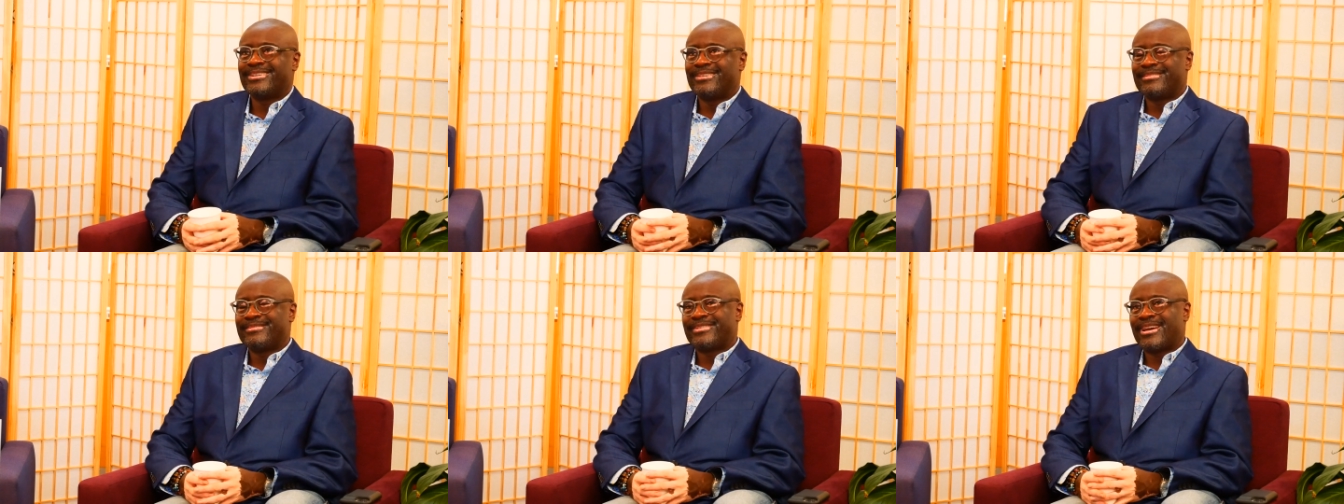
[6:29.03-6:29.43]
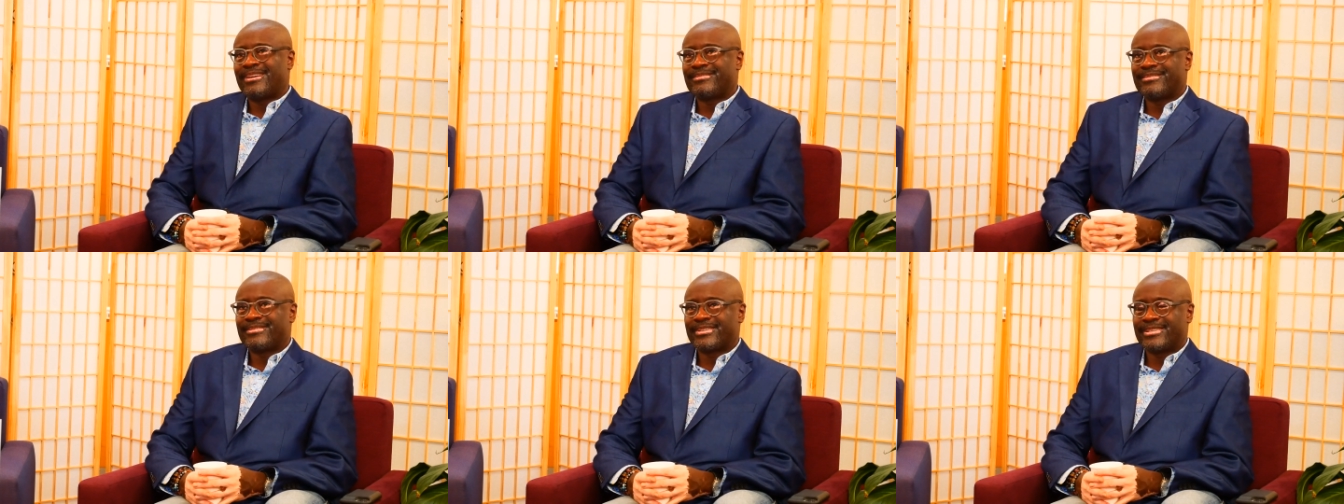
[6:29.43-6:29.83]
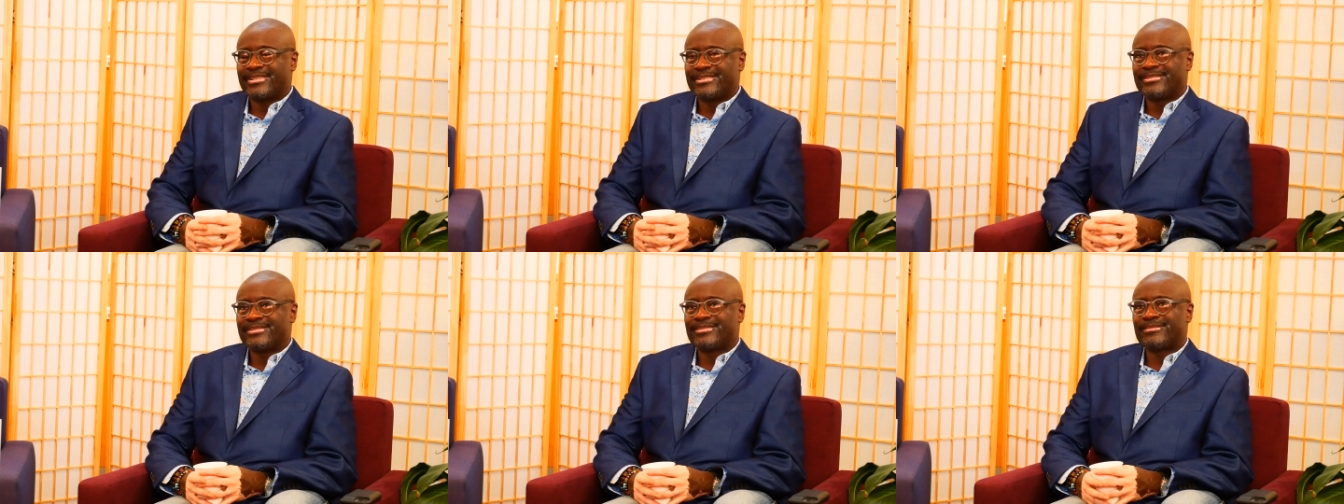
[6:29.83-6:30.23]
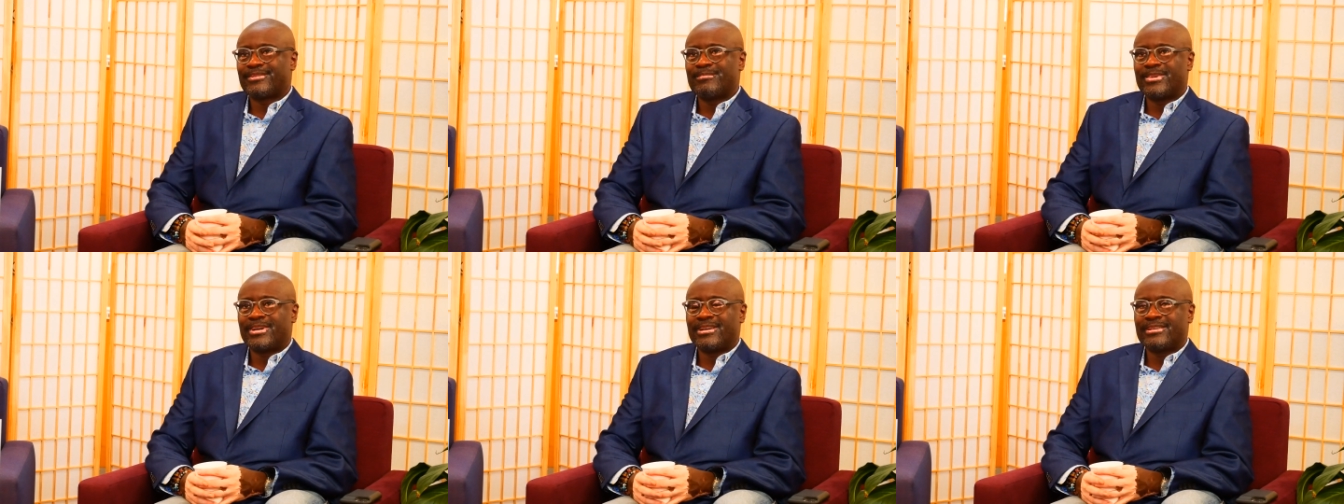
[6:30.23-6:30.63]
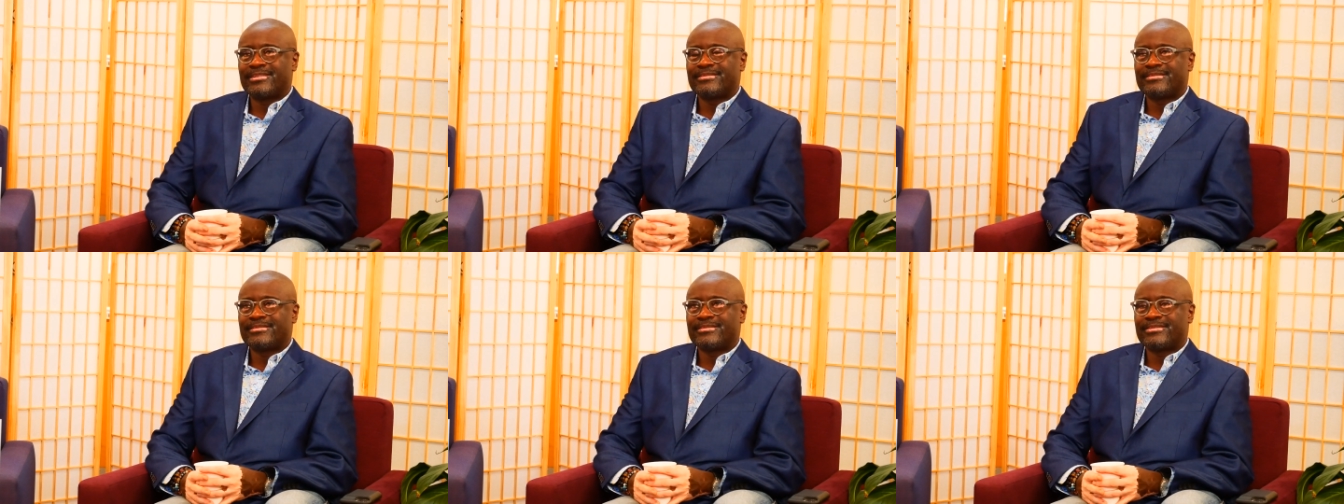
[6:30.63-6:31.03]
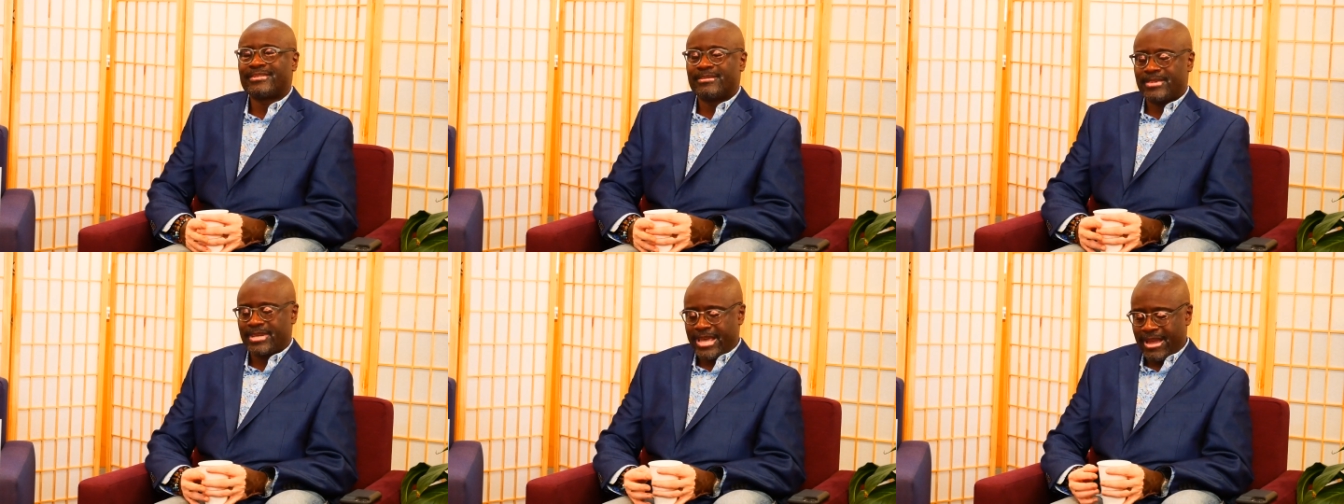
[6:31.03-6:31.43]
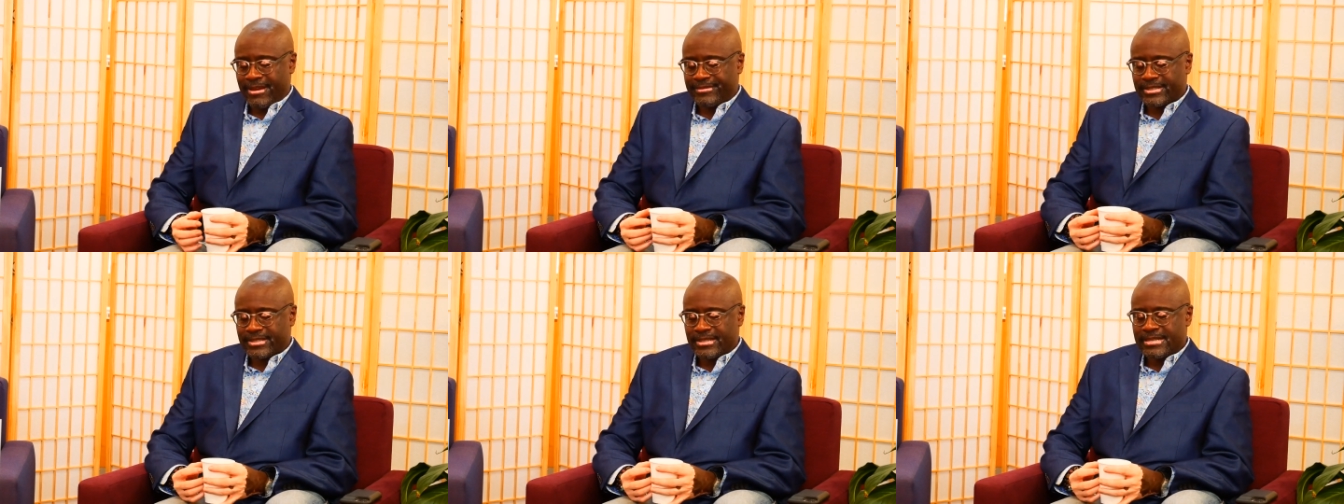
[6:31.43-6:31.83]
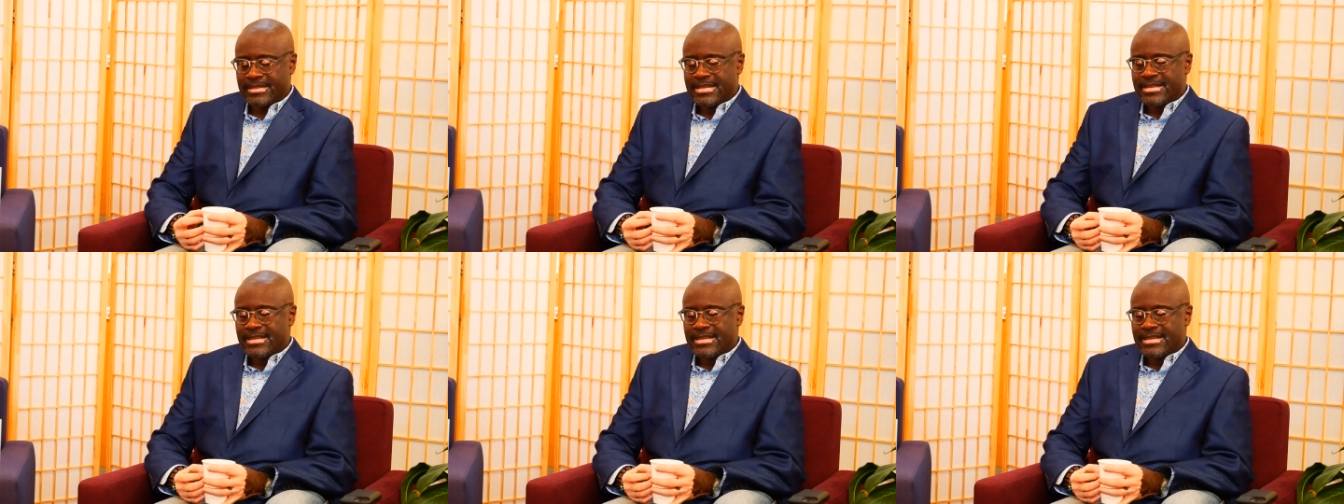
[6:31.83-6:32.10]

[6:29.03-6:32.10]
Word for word: of Africans from from Africa.